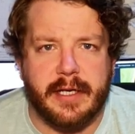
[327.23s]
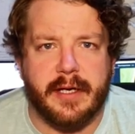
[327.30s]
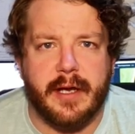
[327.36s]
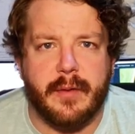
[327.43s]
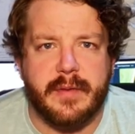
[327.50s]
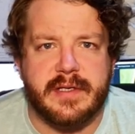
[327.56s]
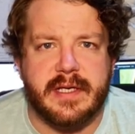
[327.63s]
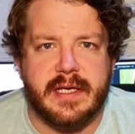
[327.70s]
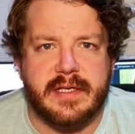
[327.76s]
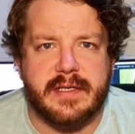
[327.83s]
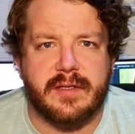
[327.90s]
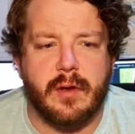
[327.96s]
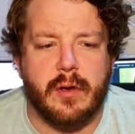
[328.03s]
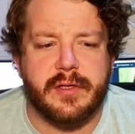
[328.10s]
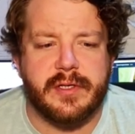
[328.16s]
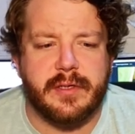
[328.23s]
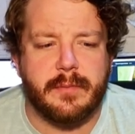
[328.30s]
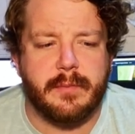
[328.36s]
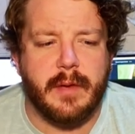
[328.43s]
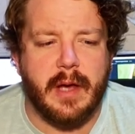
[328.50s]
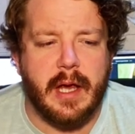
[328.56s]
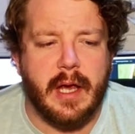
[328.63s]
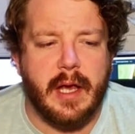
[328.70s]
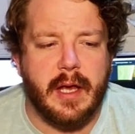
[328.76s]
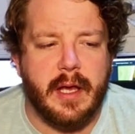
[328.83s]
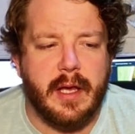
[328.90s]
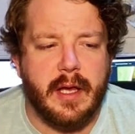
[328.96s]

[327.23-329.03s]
you know. It's got some